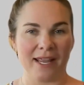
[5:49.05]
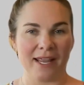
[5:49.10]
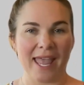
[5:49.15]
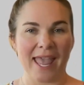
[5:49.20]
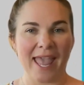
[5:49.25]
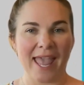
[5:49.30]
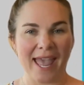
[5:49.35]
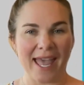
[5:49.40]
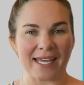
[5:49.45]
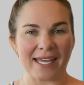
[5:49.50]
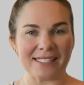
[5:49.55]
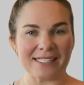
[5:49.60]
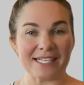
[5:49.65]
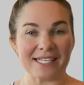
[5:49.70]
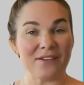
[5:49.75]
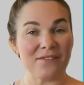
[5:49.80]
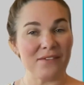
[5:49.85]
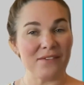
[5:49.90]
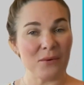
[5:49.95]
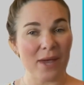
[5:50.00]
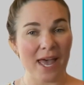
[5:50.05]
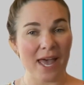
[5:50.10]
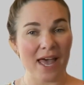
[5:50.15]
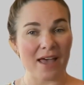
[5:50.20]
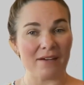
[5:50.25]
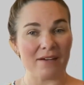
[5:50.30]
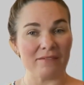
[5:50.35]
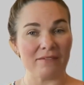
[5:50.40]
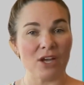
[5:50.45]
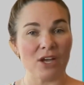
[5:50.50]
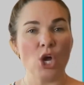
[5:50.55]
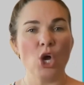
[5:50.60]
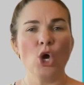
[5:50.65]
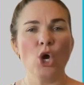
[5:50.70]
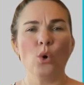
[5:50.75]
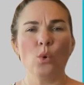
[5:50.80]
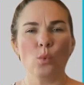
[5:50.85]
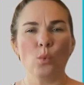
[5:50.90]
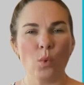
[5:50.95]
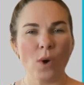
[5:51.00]
And if you have,
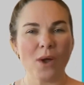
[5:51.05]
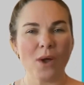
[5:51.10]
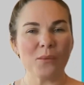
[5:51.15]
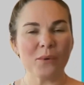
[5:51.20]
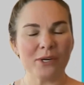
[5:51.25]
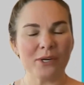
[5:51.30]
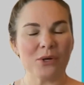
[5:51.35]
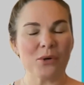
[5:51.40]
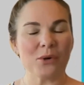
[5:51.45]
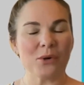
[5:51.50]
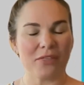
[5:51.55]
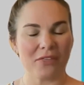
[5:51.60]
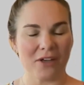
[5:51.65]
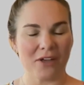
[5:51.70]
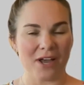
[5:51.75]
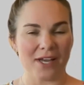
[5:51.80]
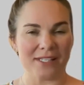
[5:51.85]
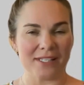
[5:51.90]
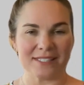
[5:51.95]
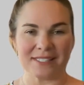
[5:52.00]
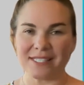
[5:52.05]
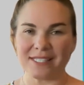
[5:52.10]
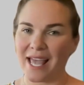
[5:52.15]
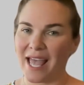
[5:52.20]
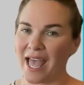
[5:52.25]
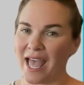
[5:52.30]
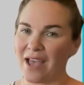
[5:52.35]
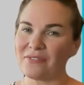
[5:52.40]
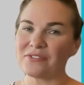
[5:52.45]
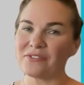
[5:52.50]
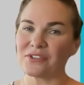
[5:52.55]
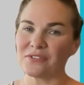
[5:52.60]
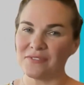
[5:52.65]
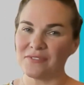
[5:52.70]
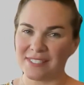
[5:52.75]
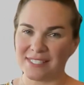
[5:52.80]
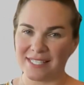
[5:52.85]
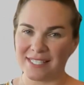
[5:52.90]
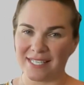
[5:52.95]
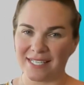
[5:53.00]
what were your thoughts after
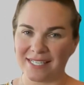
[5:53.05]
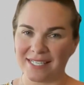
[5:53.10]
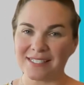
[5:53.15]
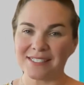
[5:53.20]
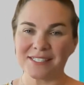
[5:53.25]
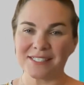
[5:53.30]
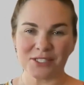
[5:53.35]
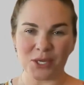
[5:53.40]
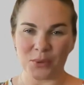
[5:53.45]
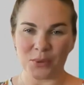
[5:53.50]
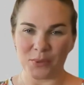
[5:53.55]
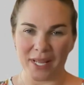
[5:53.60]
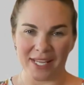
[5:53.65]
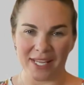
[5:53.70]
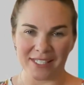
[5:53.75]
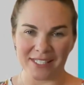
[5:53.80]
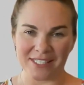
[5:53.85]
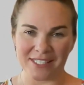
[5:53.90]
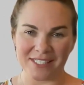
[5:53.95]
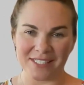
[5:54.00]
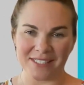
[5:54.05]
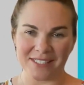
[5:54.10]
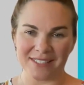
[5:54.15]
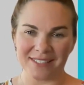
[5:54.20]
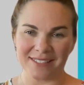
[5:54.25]
visiting Stonehenge?